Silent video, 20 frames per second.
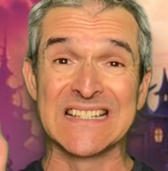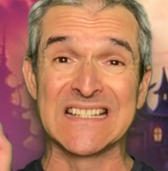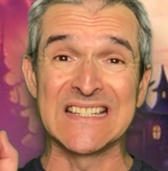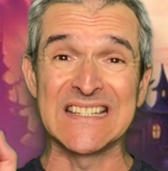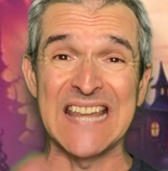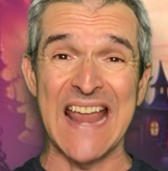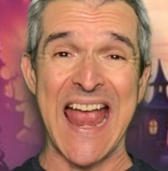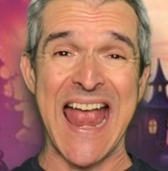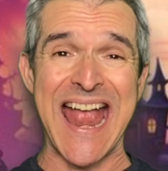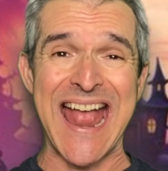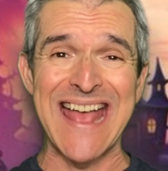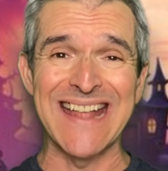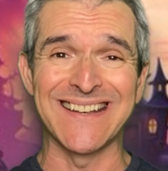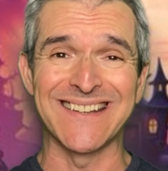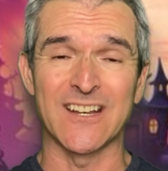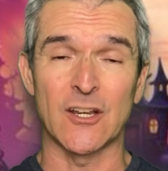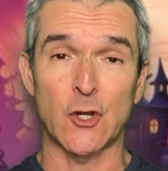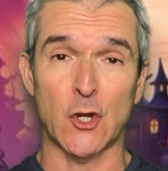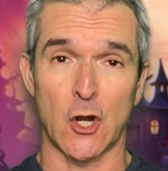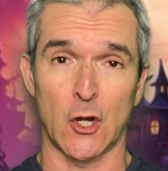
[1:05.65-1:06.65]

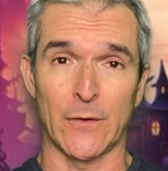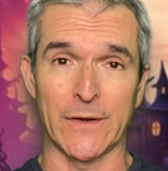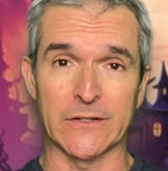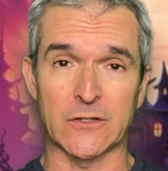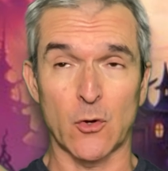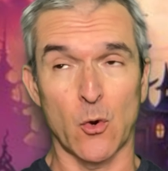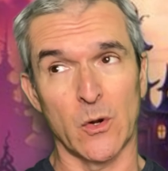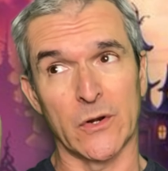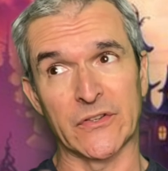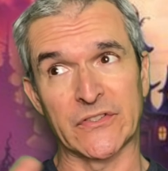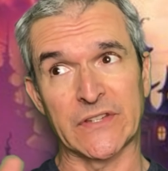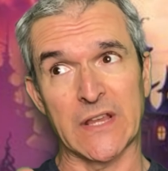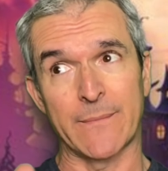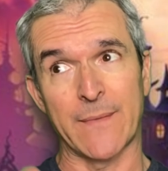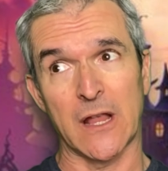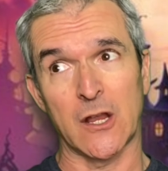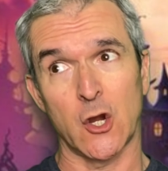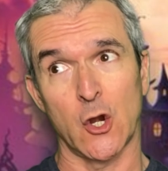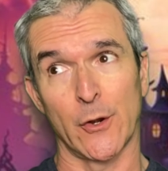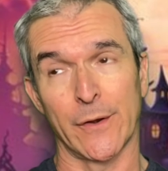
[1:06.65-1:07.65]
10 current or
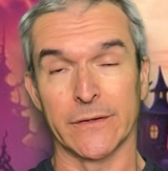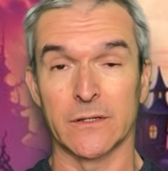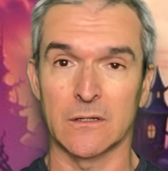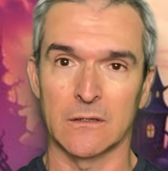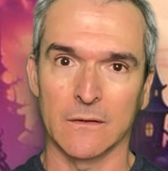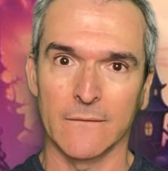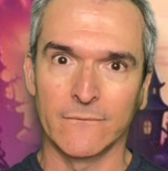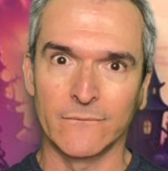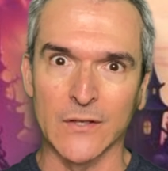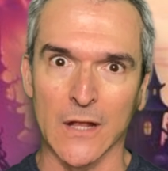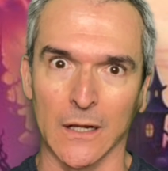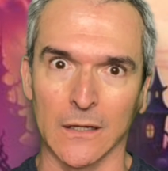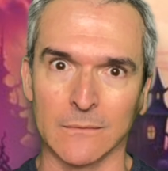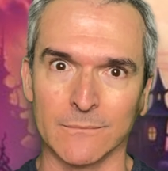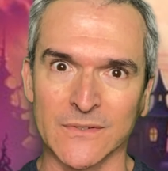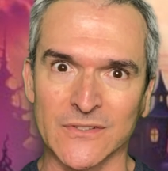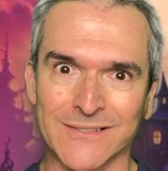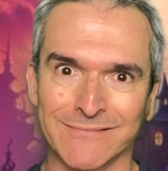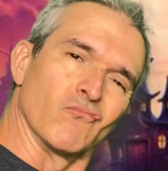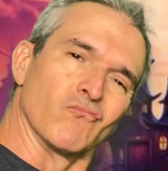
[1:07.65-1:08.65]
semi-current
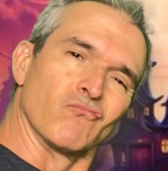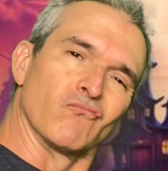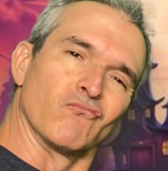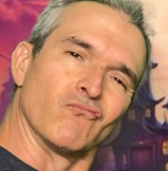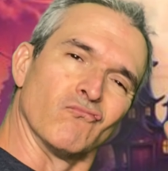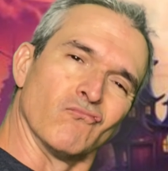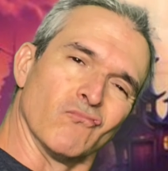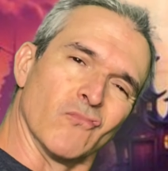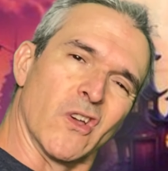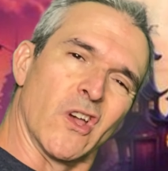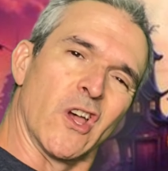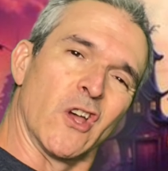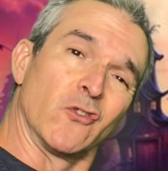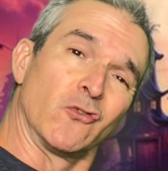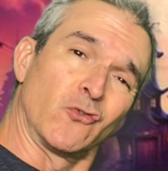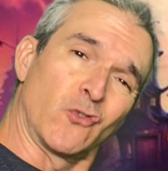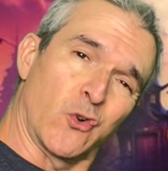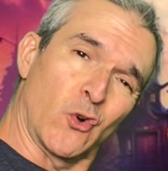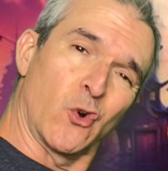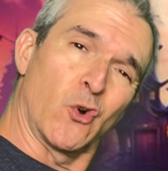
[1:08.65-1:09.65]
films, and
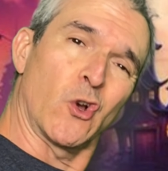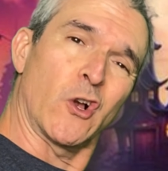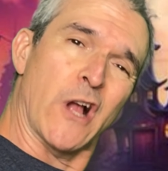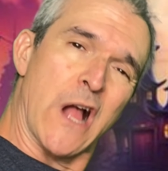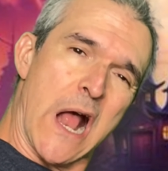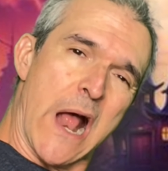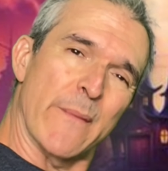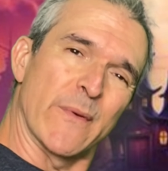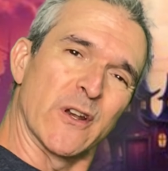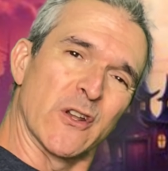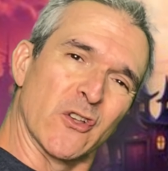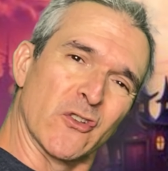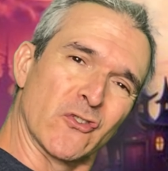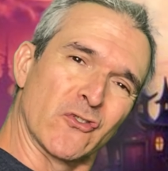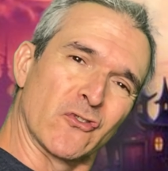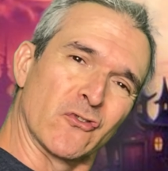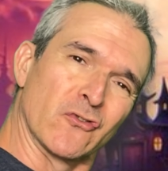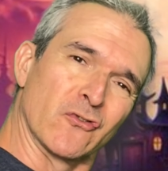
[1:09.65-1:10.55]
two comedies.